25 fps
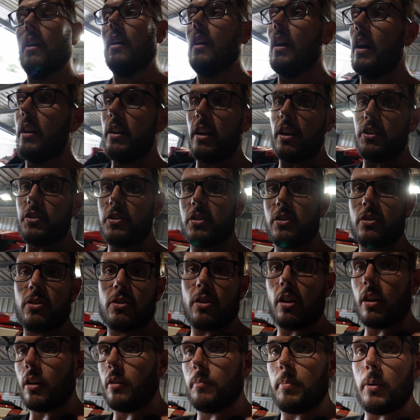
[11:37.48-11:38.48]
yeah, just
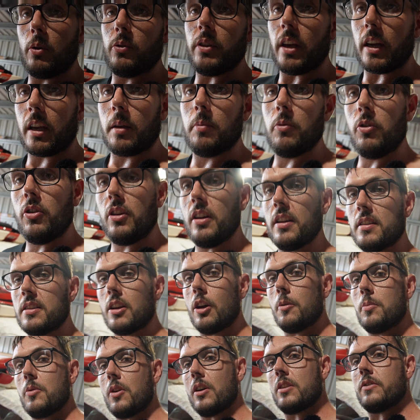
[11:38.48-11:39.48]
kind of build that community. So
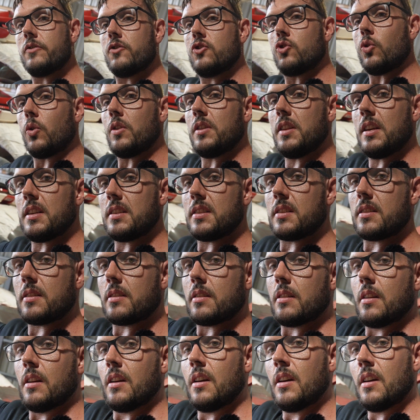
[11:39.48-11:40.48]
I hope you guys have enjoyed
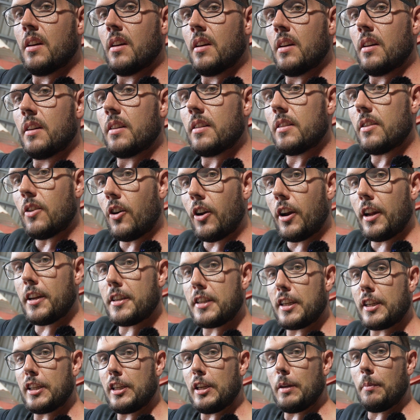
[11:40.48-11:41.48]
this.
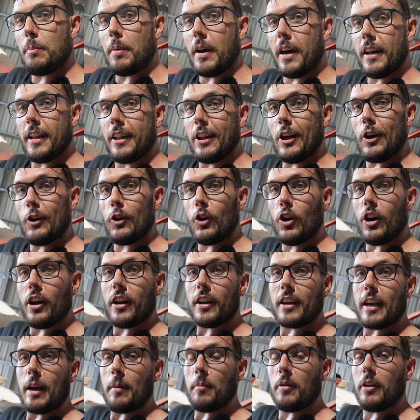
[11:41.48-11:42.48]
1960 Impala
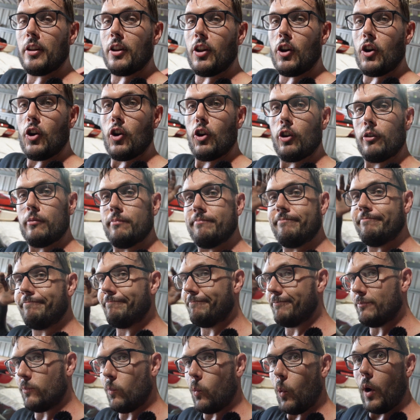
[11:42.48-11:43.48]
lowrider coming along
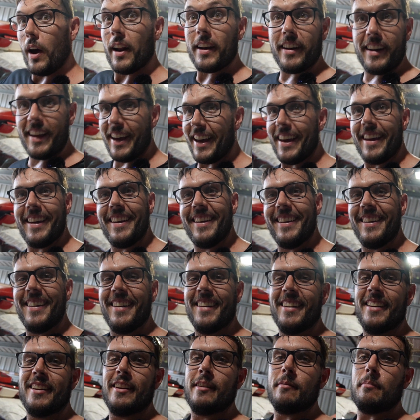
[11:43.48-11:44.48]
one day,
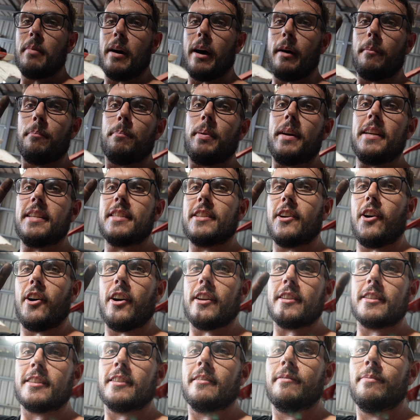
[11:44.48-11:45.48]
but peace,
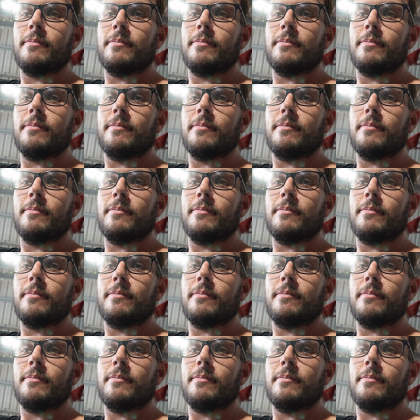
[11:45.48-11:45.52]
guys.